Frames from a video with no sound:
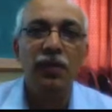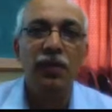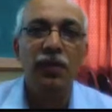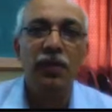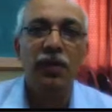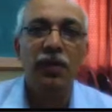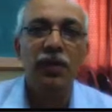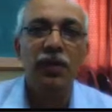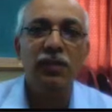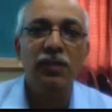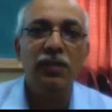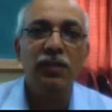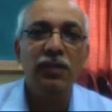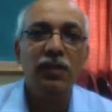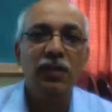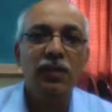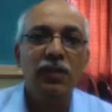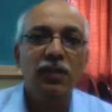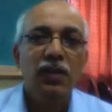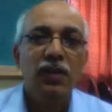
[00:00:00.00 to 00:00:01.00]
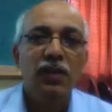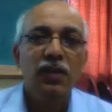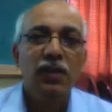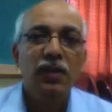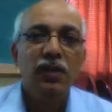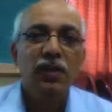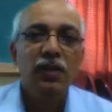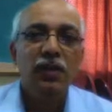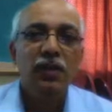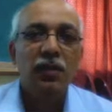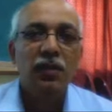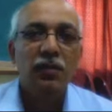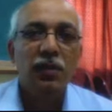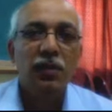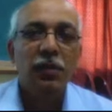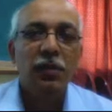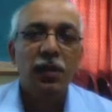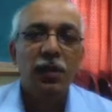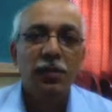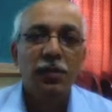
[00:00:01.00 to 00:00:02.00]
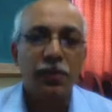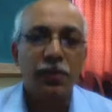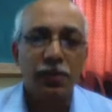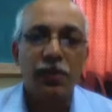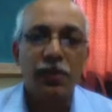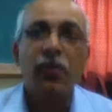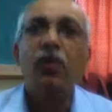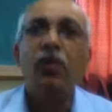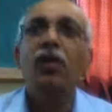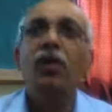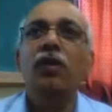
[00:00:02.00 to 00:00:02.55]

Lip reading: it does, maybe a protocol